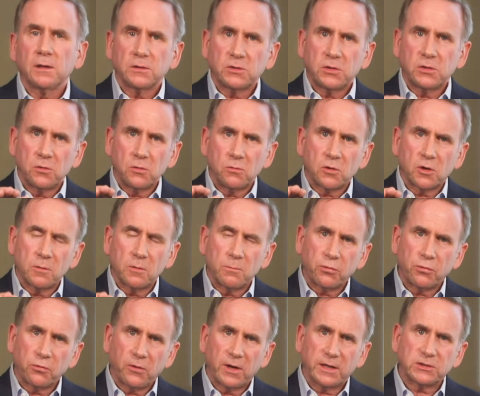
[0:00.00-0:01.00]
to
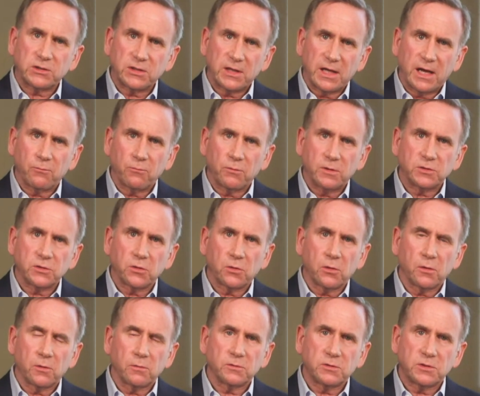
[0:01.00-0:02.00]
compress that
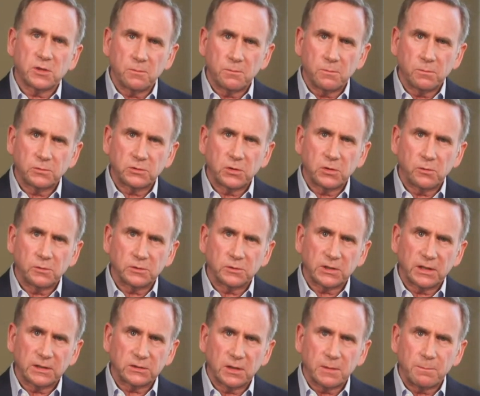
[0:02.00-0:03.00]
return, to
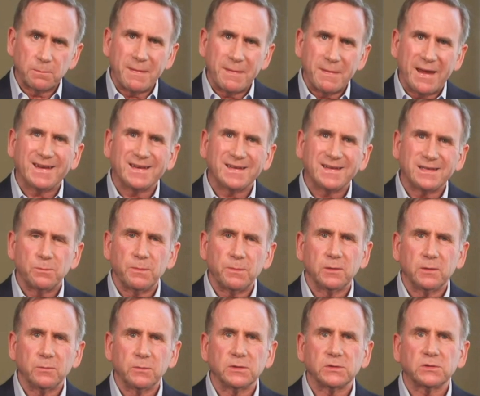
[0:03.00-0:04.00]
essentially make it de
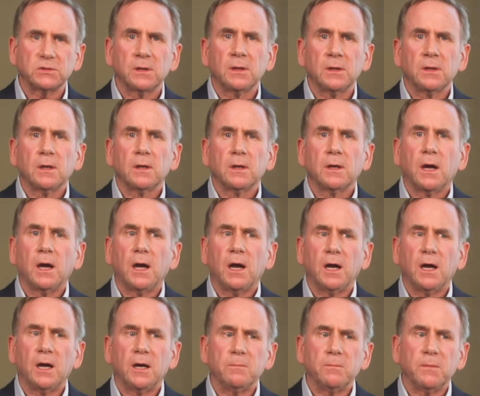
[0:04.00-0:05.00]
minimis,
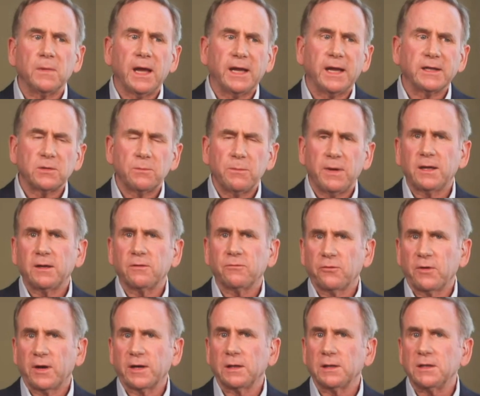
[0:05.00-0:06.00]
and to make it
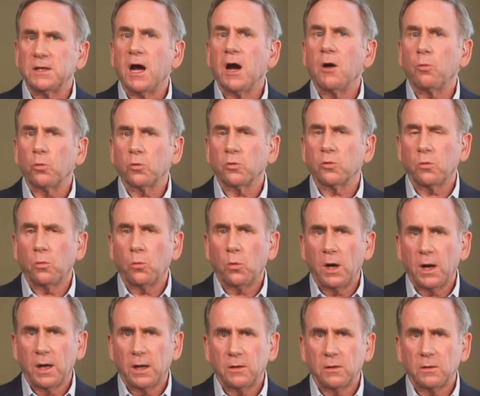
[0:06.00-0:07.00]
frankly not
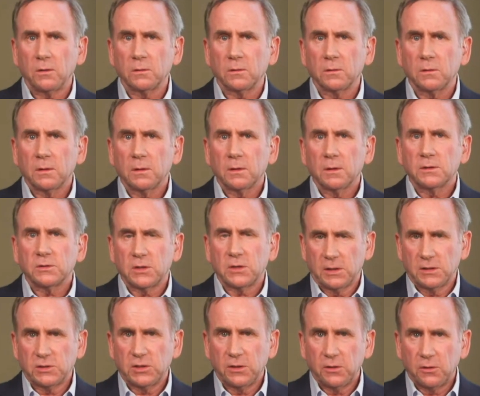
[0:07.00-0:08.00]
worthwhile to
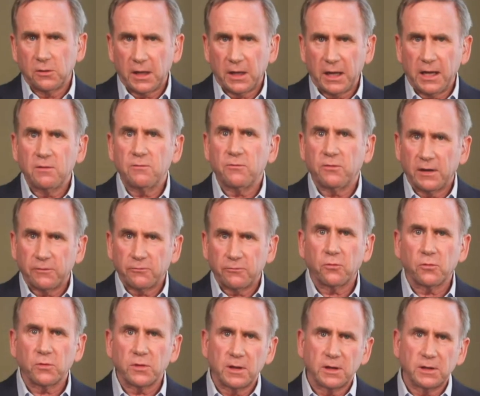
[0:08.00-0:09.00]
continue to innovate
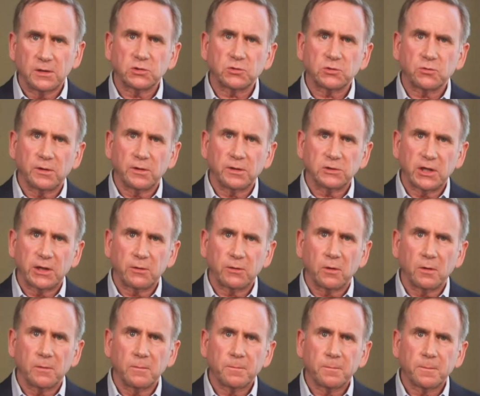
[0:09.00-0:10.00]
for the industry in
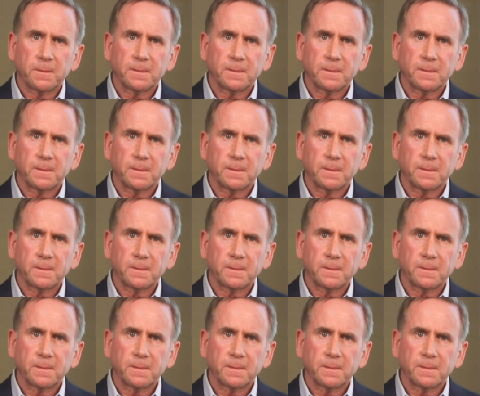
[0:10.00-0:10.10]
general.